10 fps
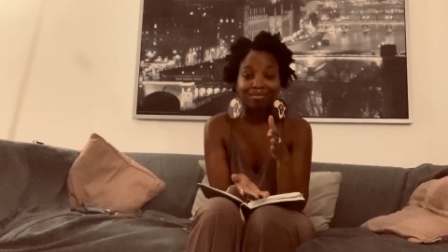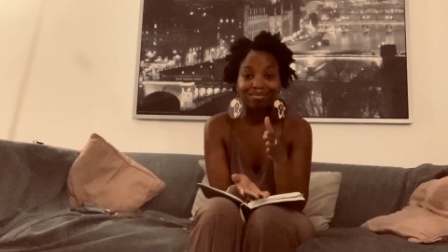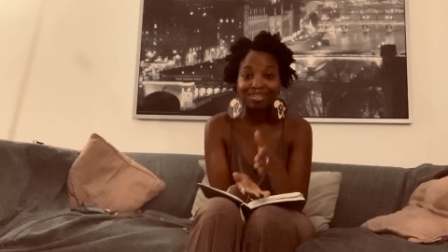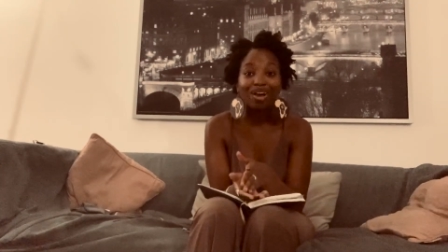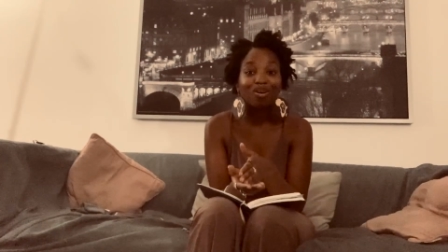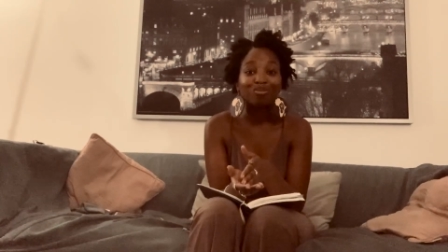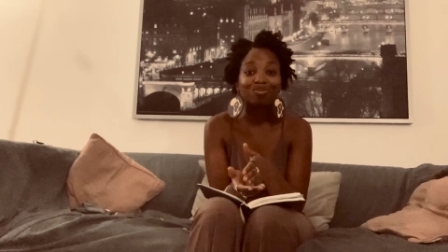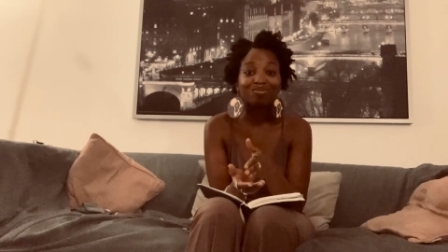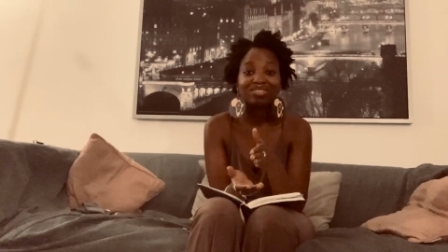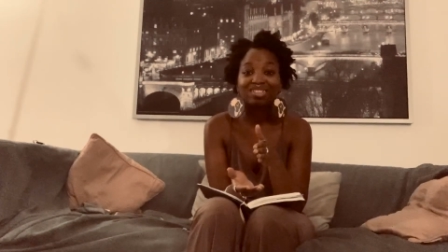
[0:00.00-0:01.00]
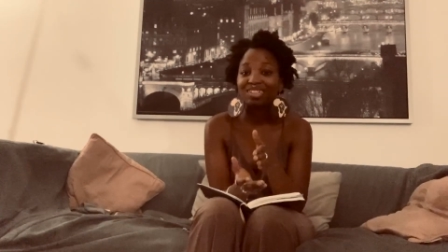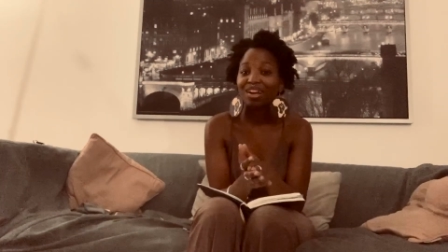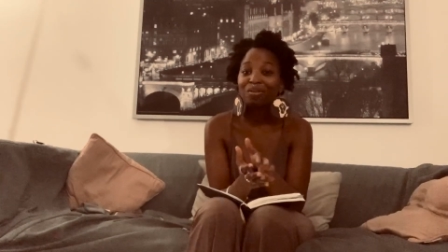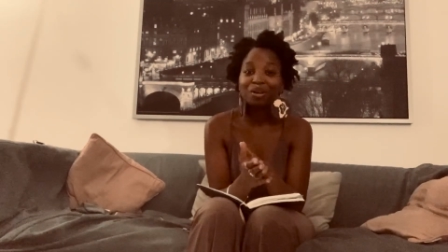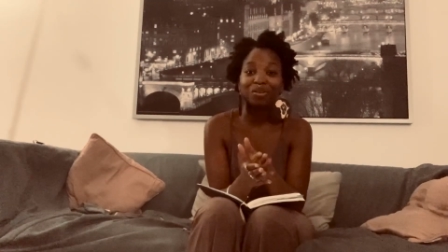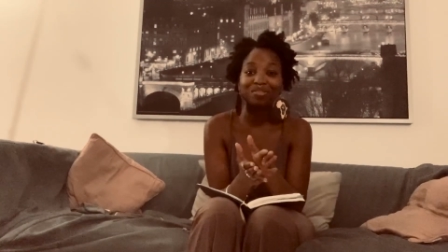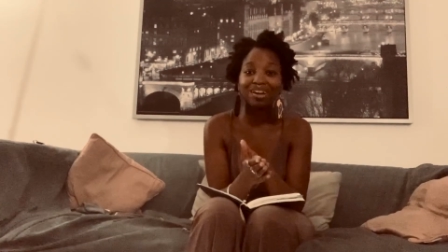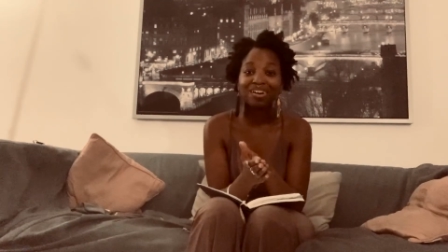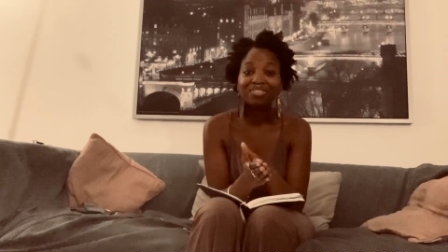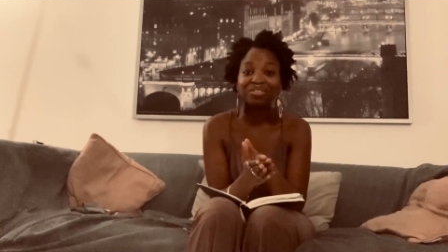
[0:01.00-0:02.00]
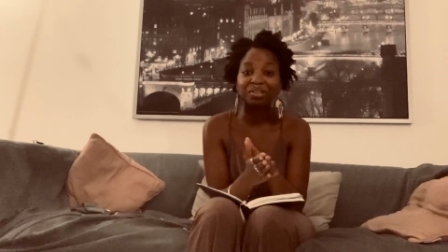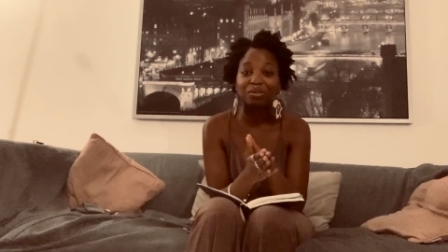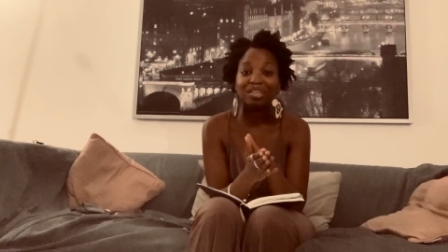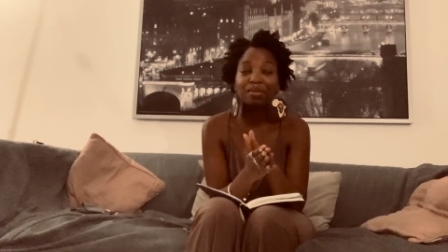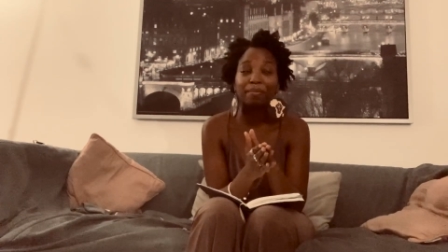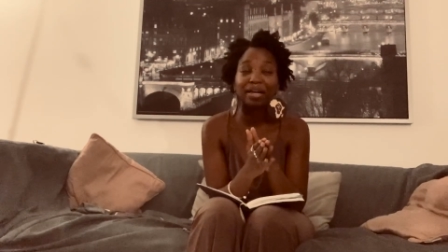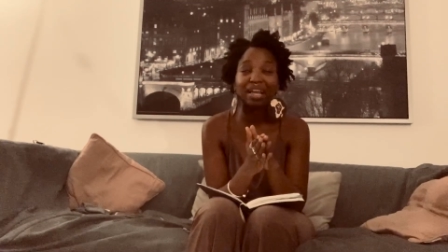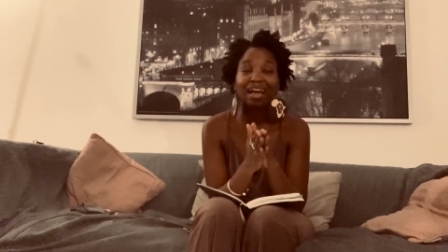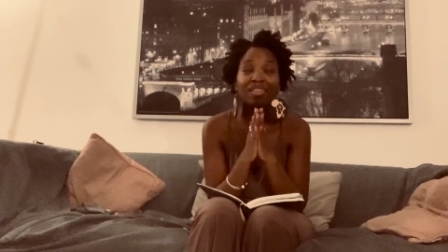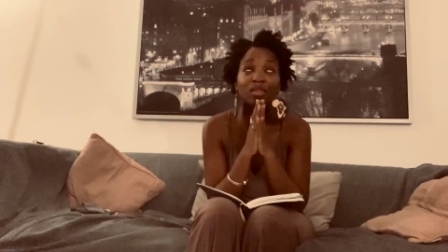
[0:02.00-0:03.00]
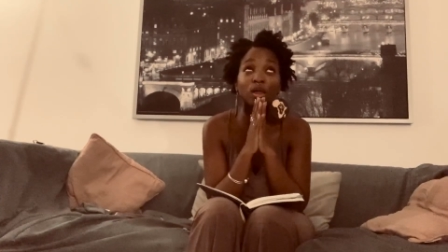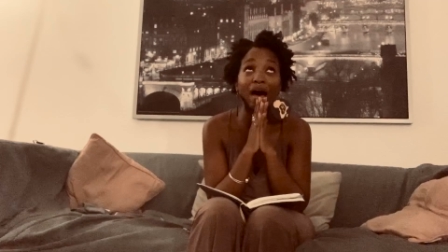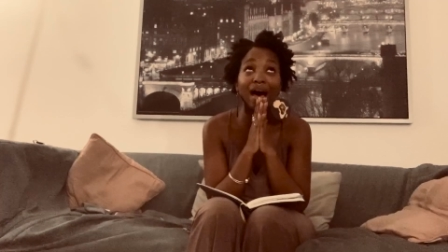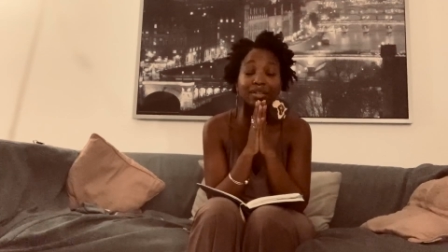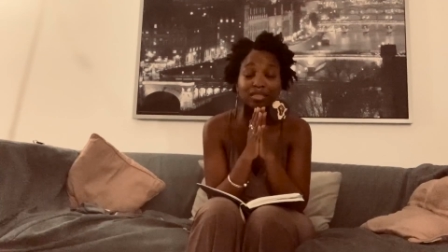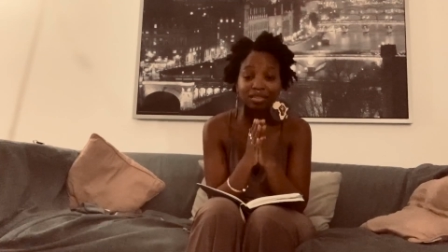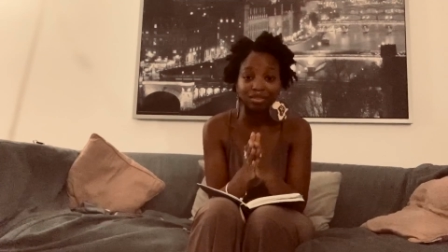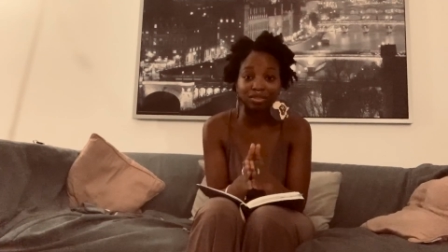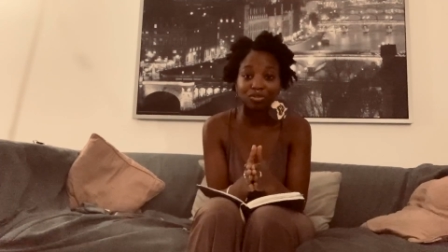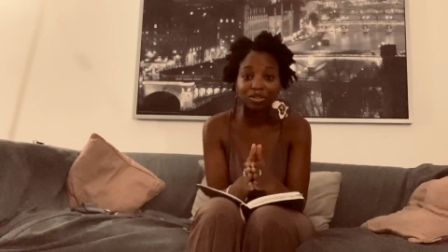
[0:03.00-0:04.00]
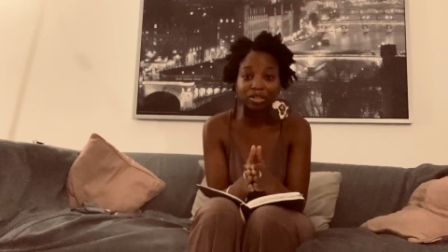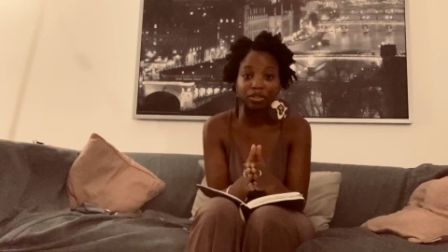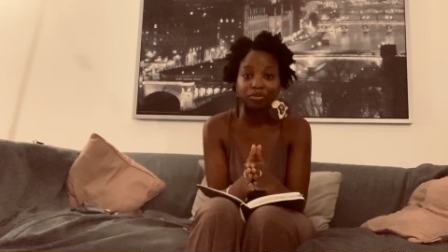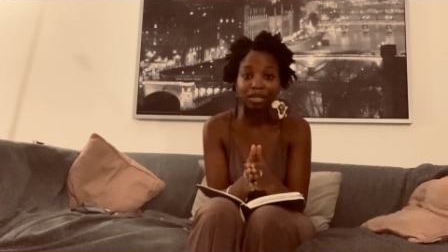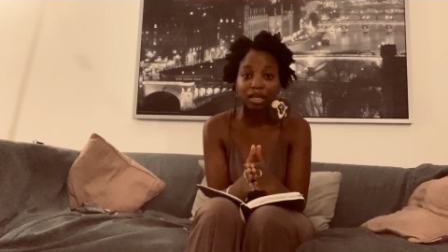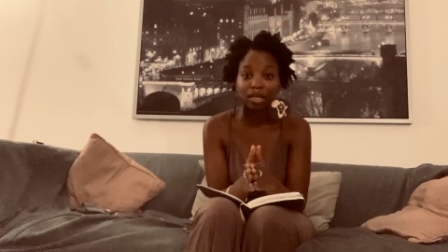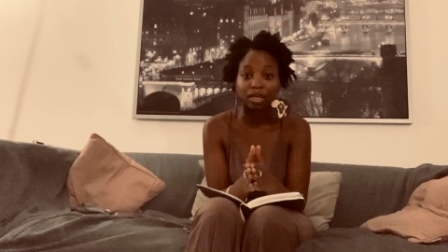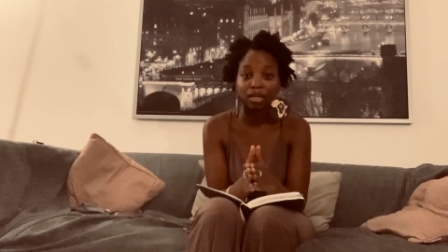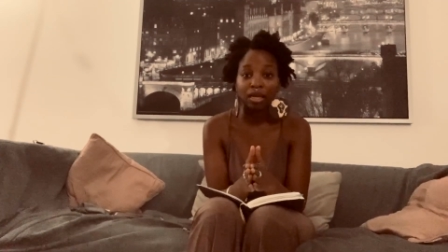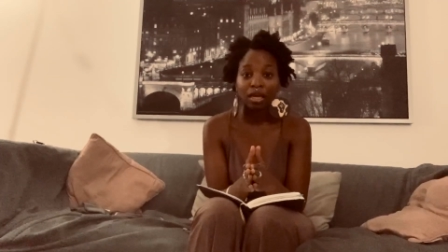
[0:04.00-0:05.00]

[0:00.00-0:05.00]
No, no, no, no. You need the money a lot sooner than you think.